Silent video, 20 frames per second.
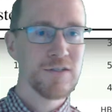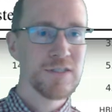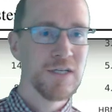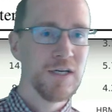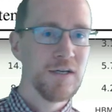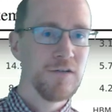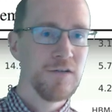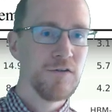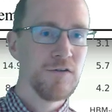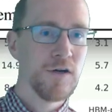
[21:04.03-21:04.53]

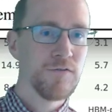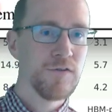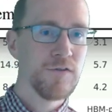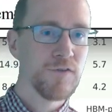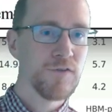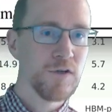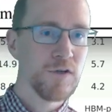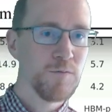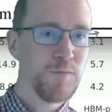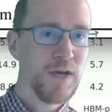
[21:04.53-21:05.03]
You have
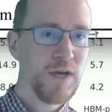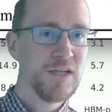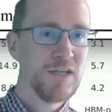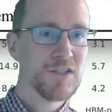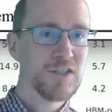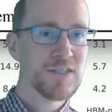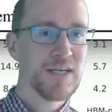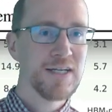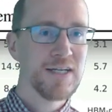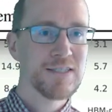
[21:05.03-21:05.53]
different page
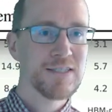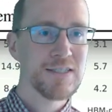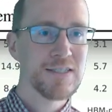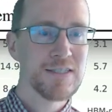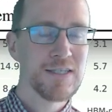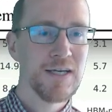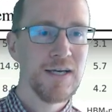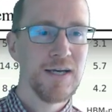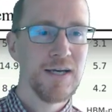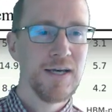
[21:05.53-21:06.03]
sizes,
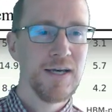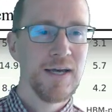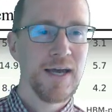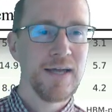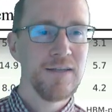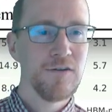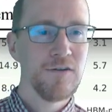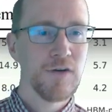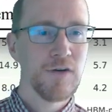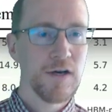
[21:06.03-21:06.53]
and
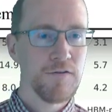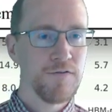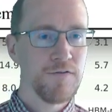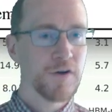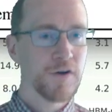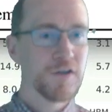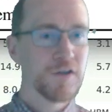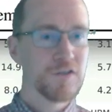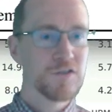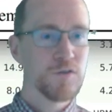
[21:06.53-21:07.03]
you have
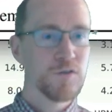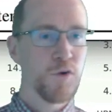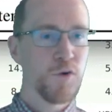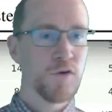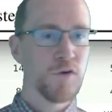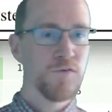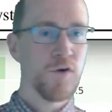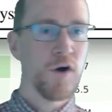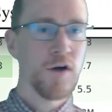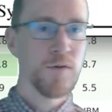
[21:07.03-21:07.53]
various support
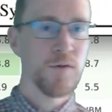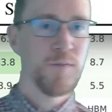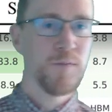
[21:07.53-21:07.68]
for automatic